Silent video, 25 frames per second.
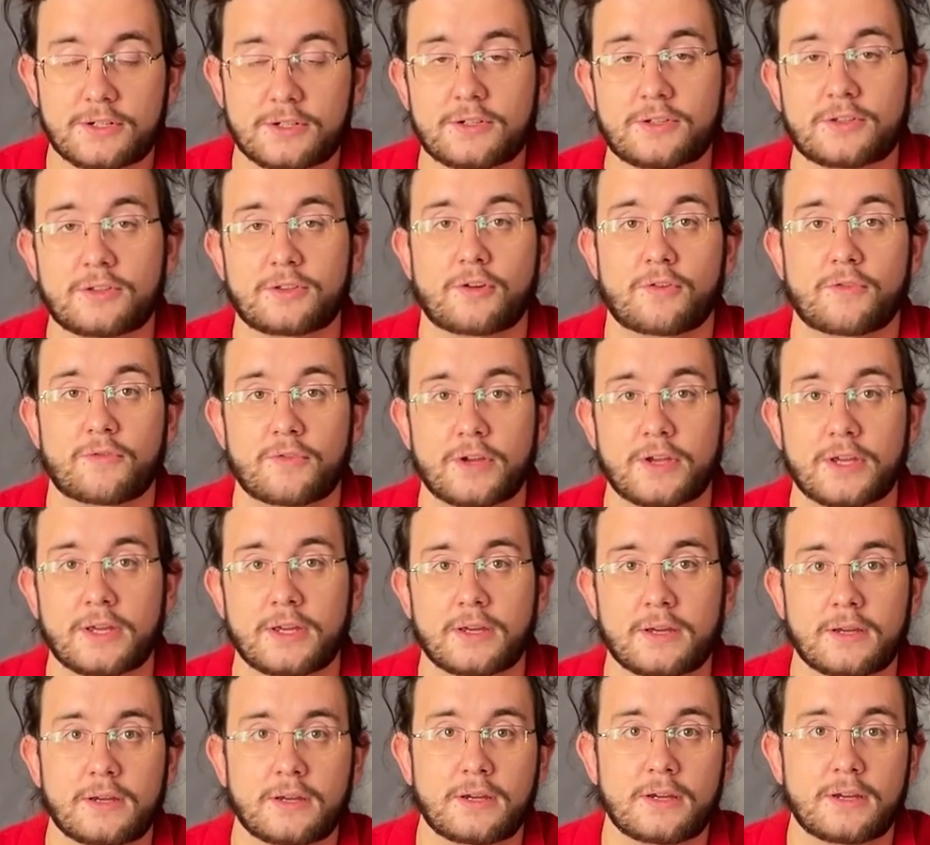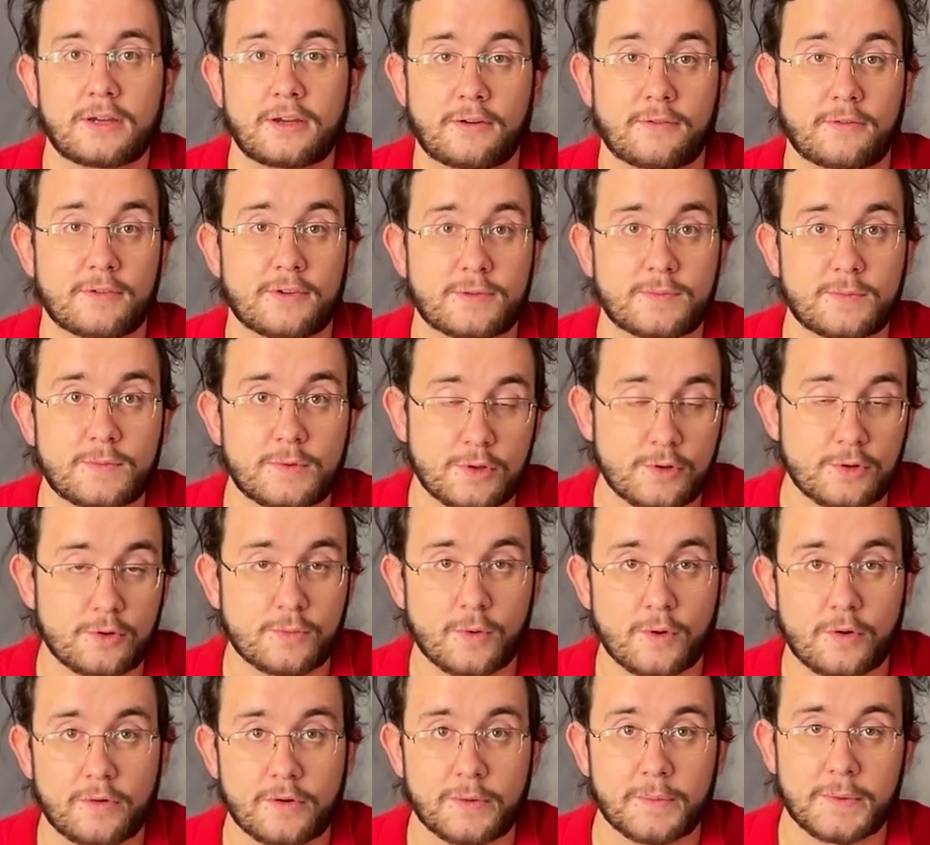an open-frame eight inch high
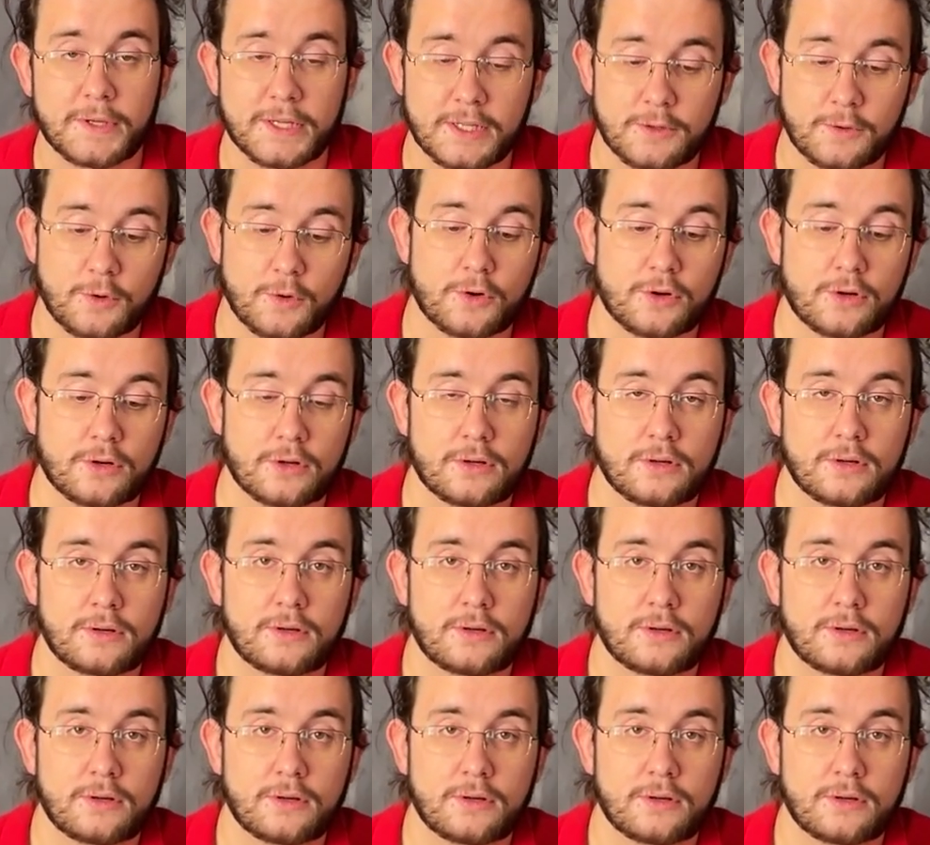bright touch monitor.